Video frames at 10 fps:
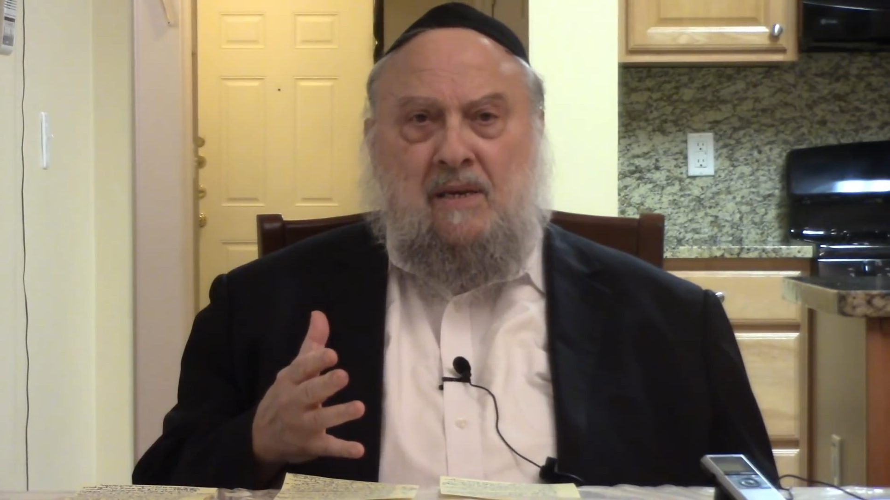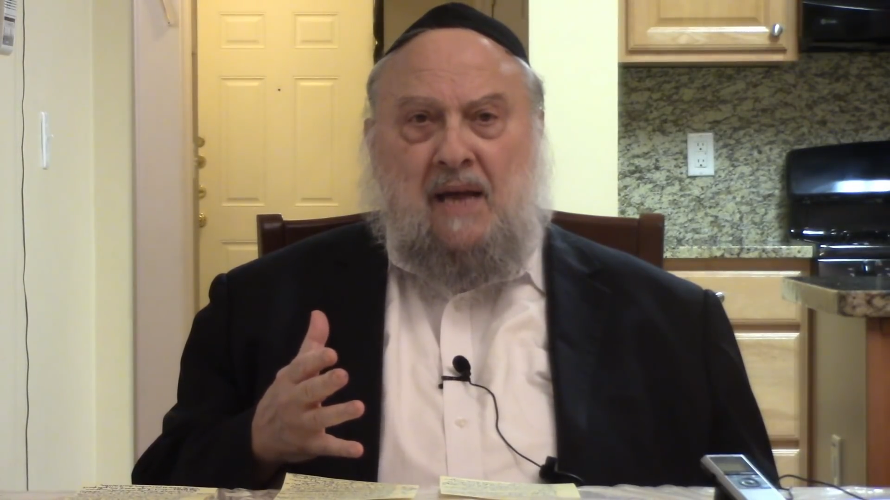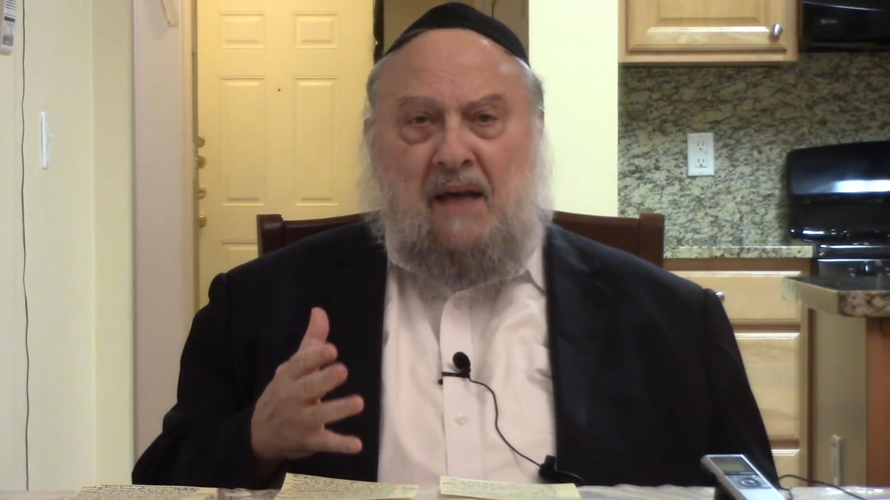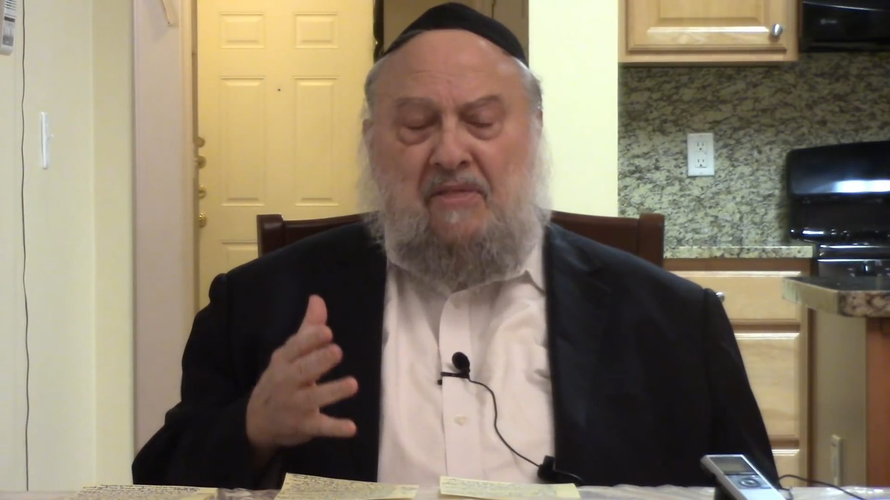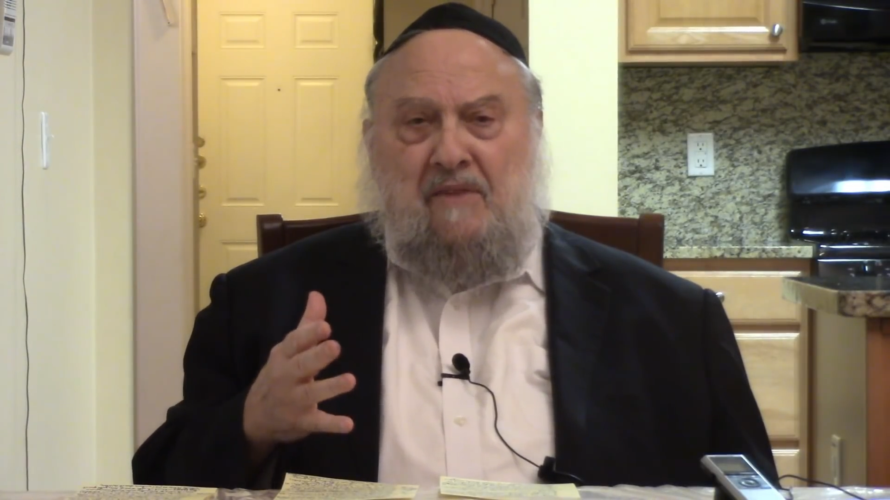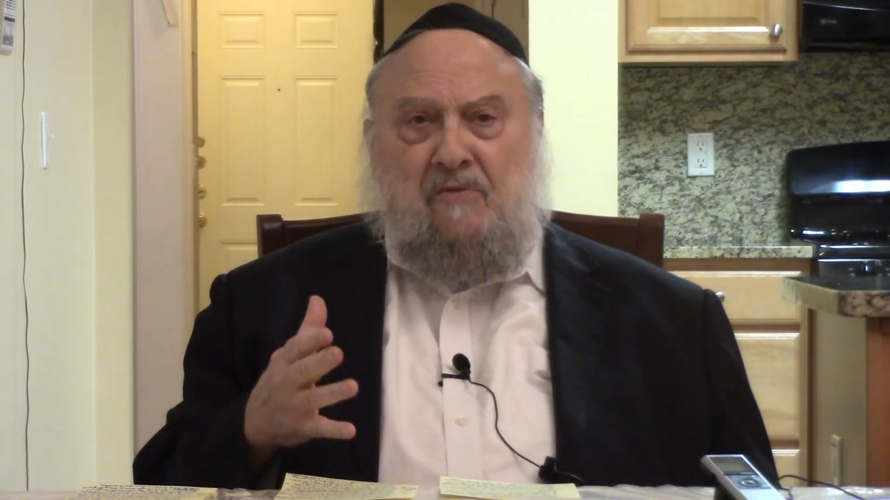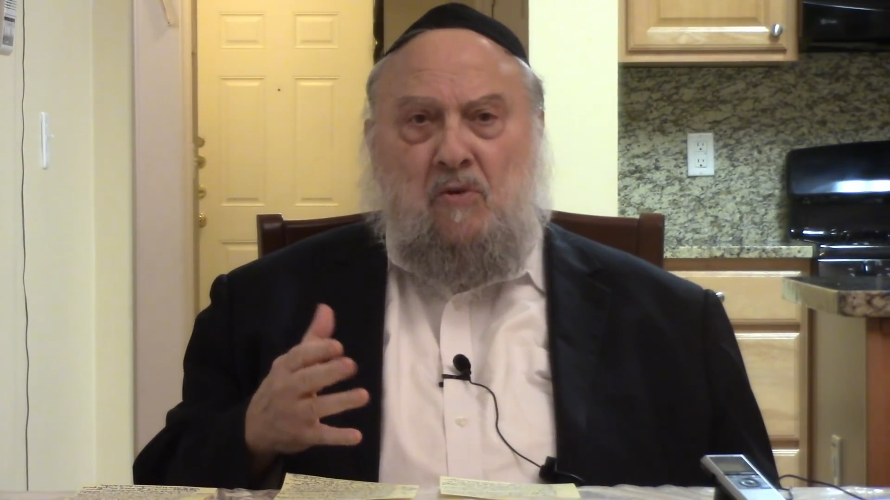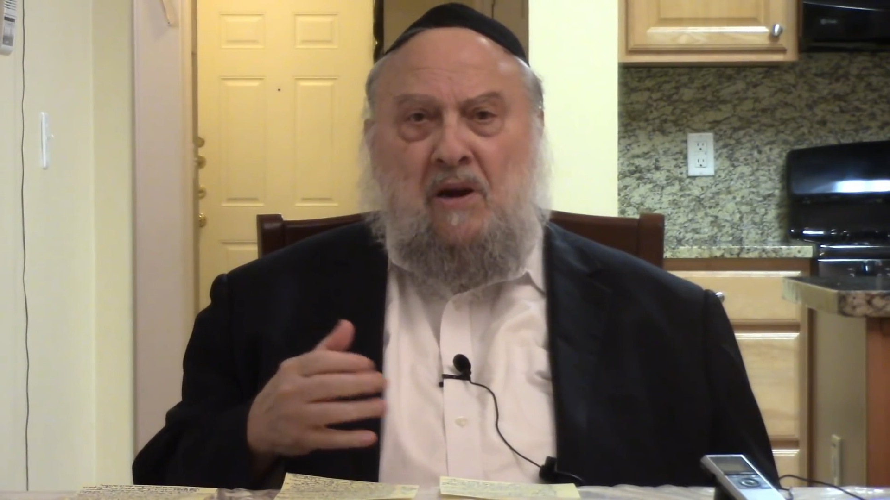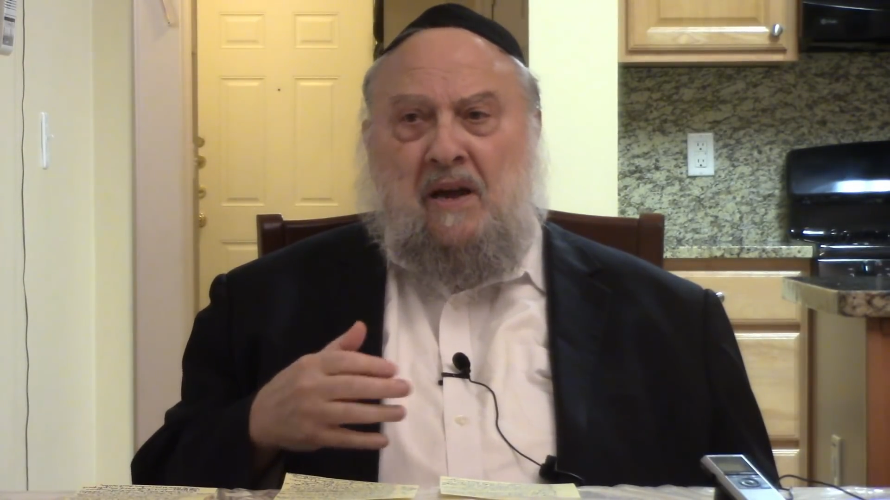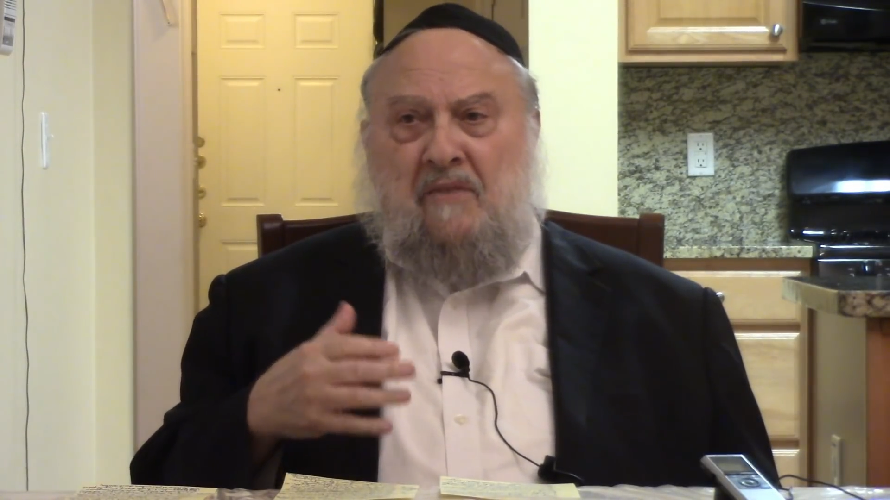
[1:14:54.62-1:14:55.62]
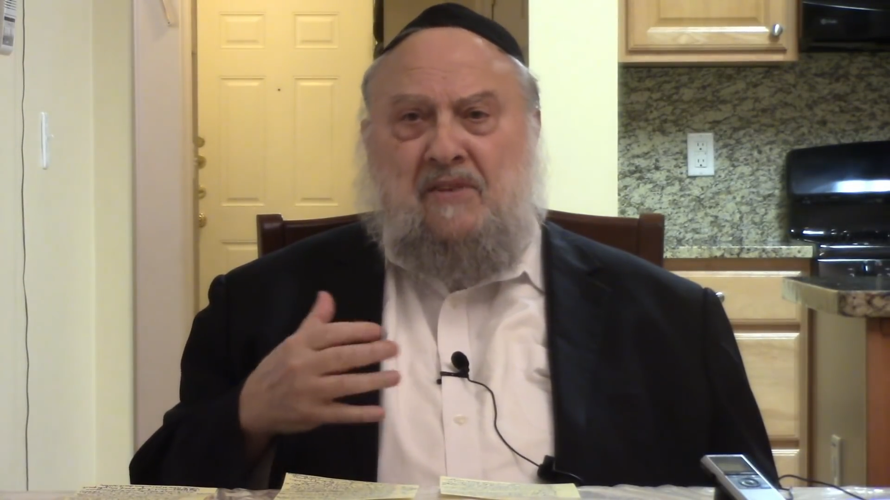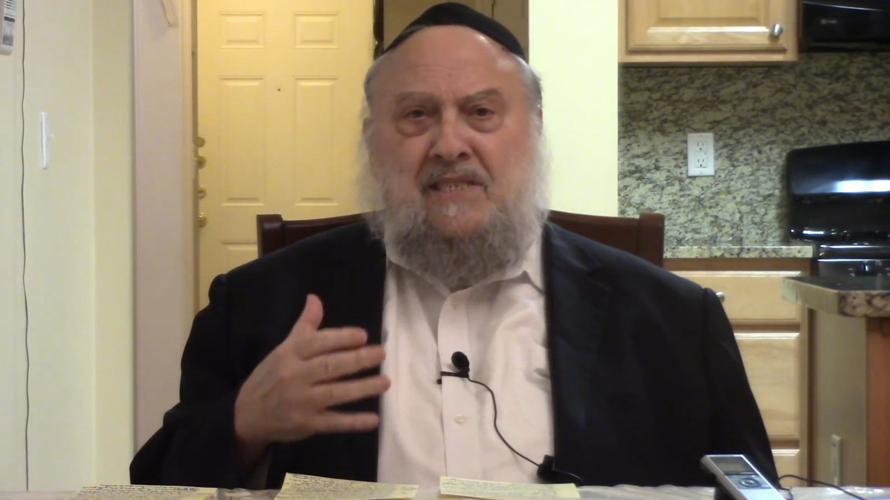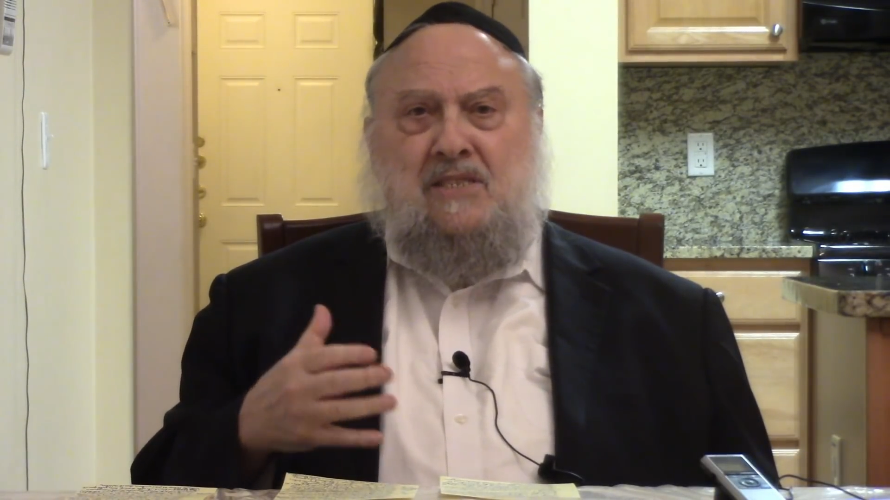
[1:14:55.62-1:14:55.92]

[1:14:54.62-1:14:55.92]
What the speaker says: And therefore, if this